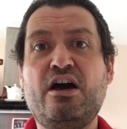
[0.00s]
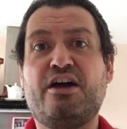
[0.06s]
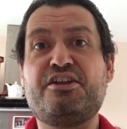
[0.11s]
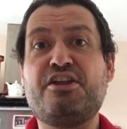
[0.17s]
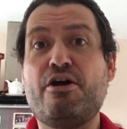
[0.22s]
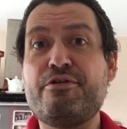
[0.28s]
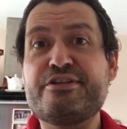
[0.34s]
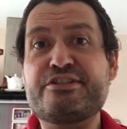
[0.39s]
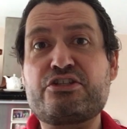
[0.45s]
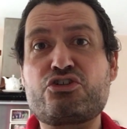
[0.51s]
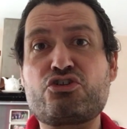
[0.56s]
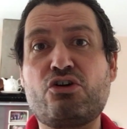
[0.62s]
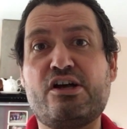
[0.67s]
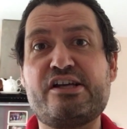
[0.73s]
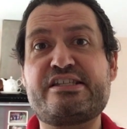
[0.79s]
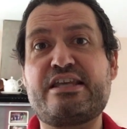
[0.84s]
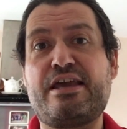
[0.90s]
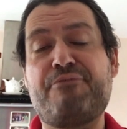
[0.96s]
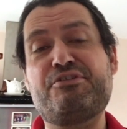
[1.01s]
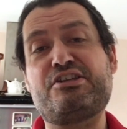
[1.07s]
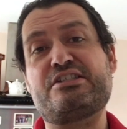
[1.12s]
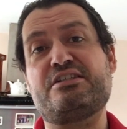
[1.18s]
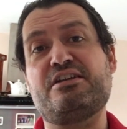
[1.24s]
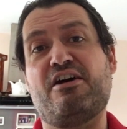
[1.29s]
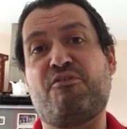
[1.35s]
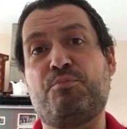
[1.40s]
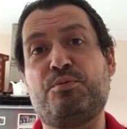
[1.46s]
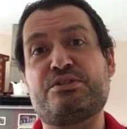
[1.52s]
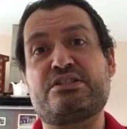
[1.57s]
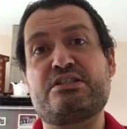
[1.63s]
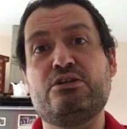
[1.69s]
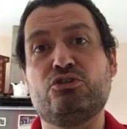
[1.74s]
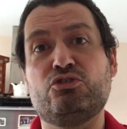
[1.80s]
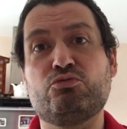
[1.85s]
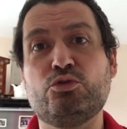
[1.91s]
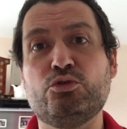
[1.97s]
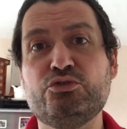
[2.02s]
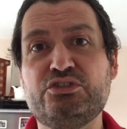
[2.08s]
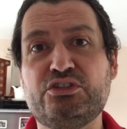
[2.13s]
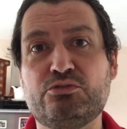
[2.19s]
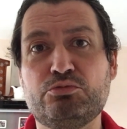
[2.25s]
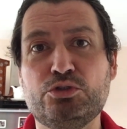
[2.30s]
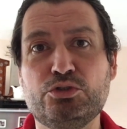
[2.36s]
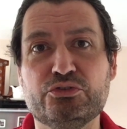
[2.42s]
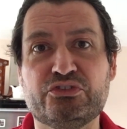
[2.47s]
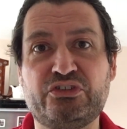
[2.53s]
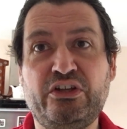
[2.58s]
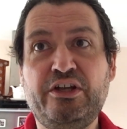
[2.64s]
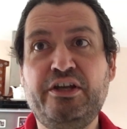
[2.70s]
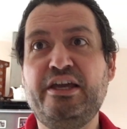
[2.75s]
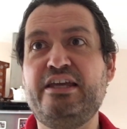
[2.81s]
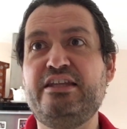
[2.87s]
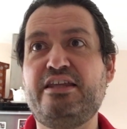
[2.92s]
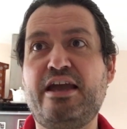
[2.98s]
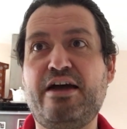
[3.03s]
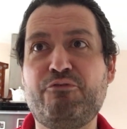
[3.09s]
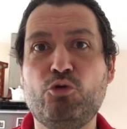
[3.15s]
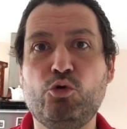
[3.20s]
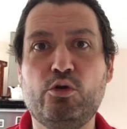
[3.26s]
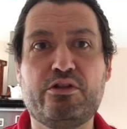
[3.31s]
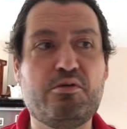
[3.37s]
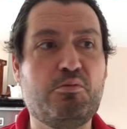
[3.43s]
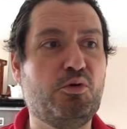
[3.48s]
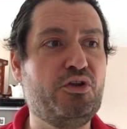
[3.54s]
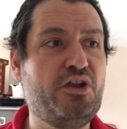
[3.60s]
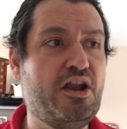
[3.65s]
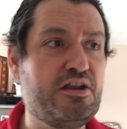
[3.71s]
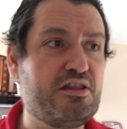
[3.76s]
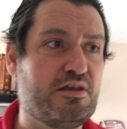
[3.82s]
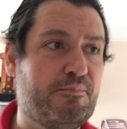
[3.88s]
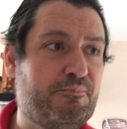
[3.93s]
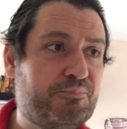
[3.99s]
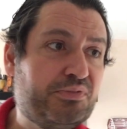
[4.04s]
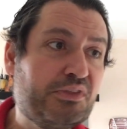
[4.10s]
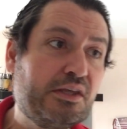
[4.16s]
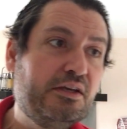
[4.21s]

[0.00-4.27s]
I know it's try-saving stuff, but still, the rules are the rules. Either you have all of them or none of them.